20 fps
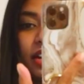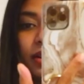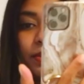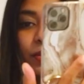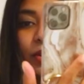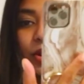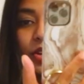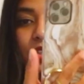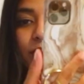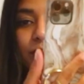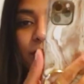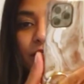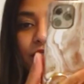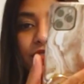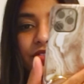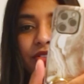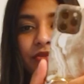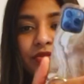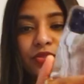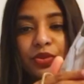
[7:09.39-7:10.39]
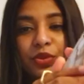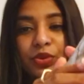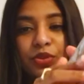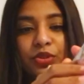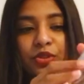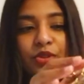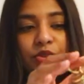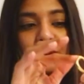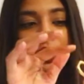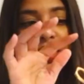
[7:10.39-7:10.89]
bottom of the phone
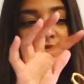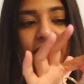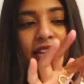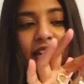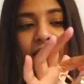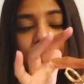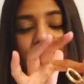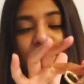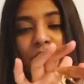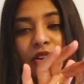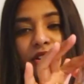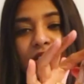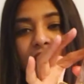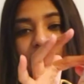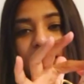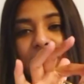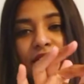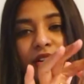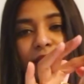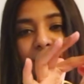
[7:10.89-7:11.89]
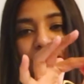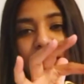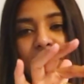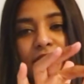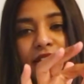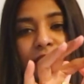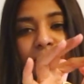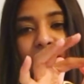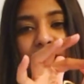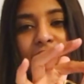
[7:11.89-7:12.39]
so that I'm not interrupting
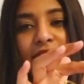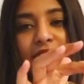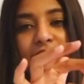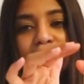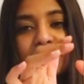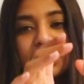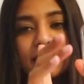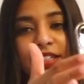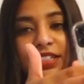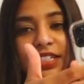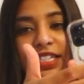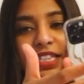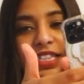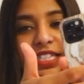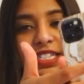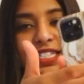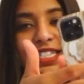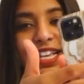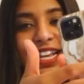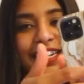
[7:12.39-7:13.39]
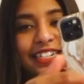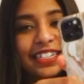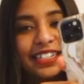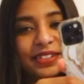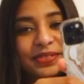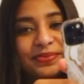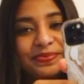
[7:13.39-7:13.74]
the magnet in the center.